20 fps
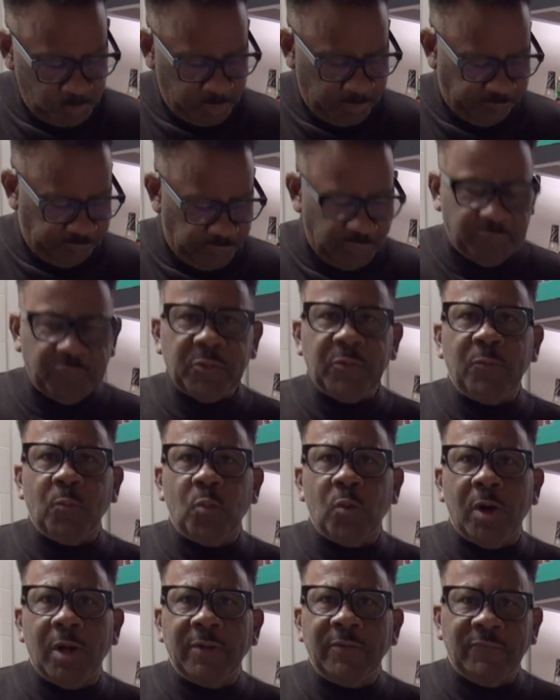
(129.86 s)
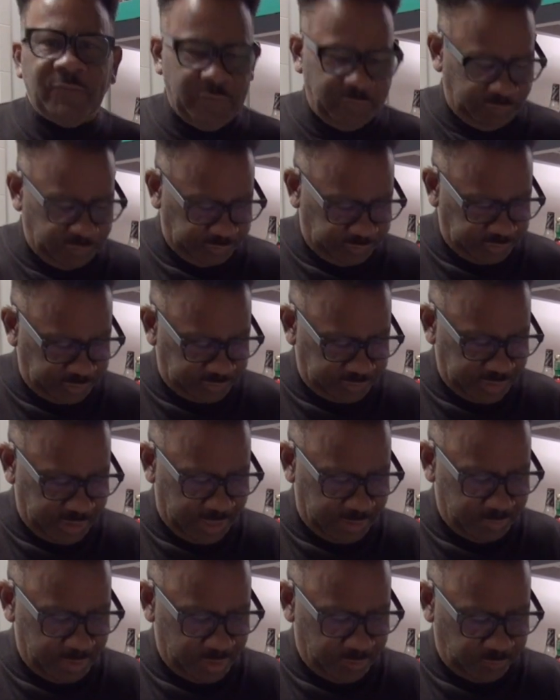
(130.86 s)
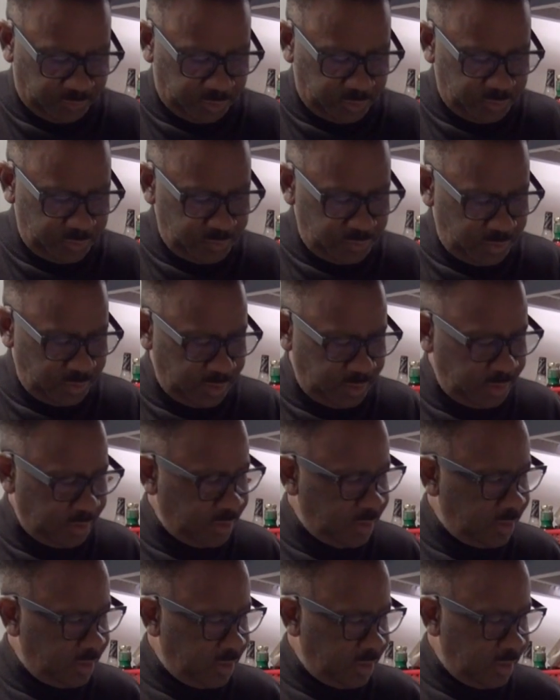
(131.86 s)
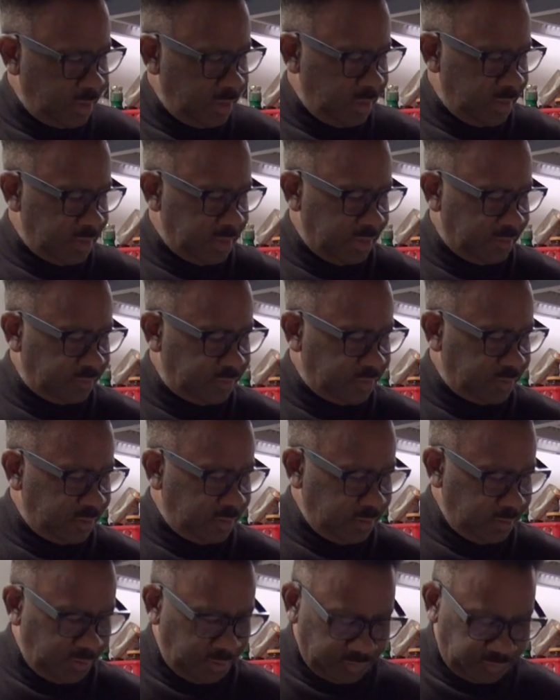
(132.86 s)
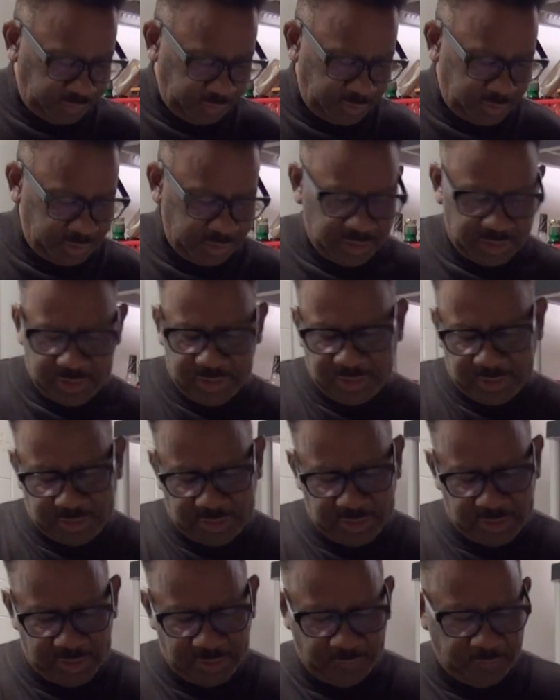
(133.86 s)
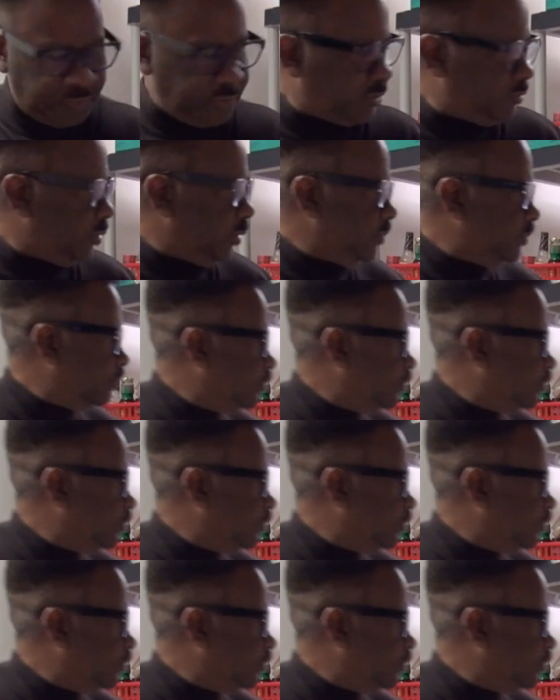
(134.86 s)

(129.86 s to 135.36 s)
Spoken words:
5156 9 Mile Road. That's considered the east end of Richmond.